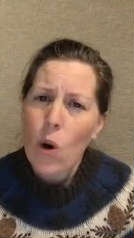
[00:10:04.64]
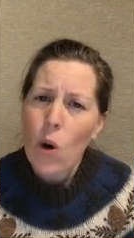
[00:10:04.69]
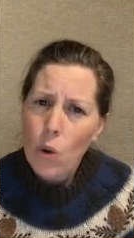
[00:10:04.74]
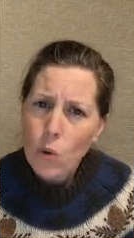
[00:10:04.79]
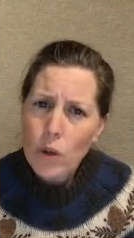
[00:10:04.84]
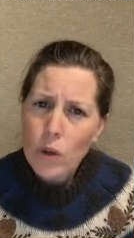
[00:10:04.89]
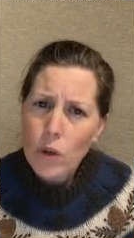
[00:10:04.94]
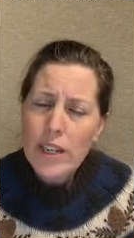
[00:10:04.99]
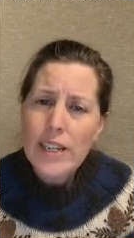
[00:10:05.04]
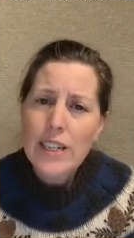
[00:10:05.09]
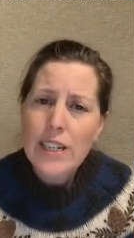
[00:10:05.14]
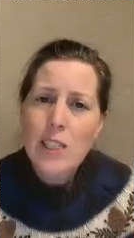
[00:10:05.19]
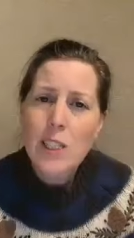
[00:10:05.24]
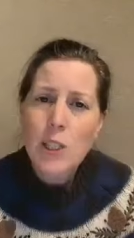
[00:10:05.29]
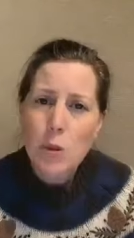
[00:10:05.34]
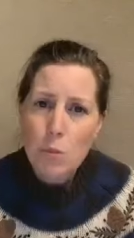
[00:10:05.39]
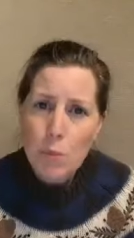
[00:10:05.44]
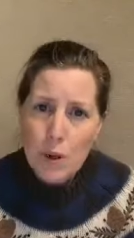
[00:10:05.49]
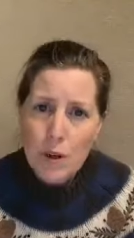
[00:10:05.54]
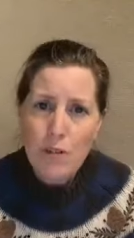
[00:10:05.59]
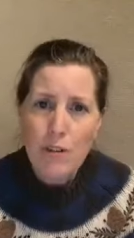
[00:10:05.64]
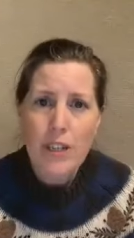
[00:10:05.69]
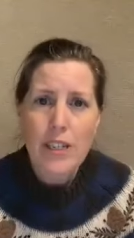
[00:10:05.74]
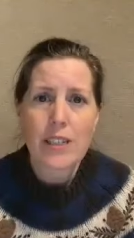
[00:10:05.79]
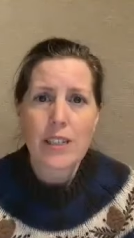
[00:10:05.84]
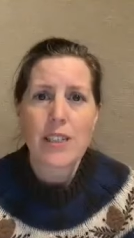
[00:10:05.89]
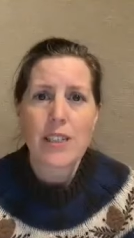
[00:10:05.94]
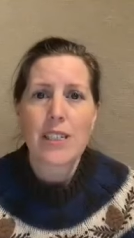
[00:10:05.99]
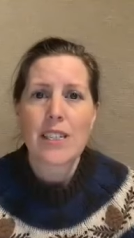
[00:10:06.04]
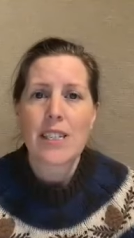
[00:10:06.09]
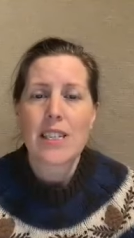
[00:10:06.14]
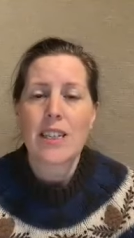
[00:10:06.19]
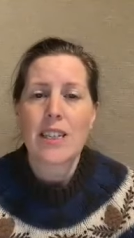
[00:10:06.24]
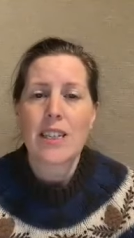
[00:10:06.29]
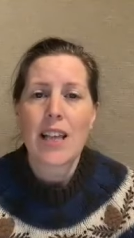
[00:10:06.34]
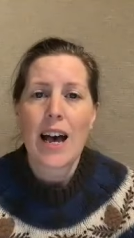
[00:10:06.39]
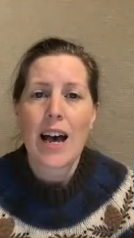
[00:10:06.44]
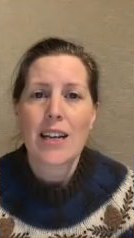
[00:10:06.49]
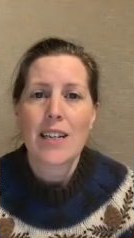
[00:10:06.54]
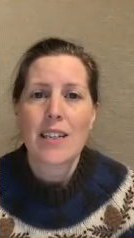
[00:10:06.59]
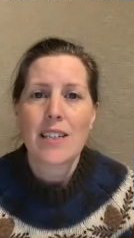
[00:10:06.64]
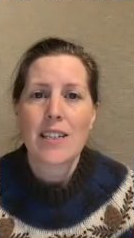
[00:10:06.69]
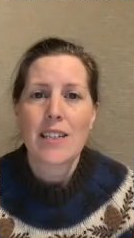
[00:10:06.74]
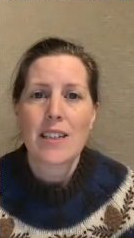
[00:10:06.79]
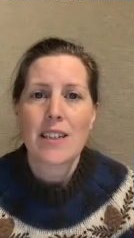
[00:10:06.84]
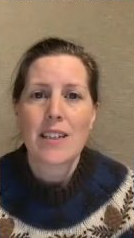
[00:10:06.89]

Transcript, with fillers: only experience did that.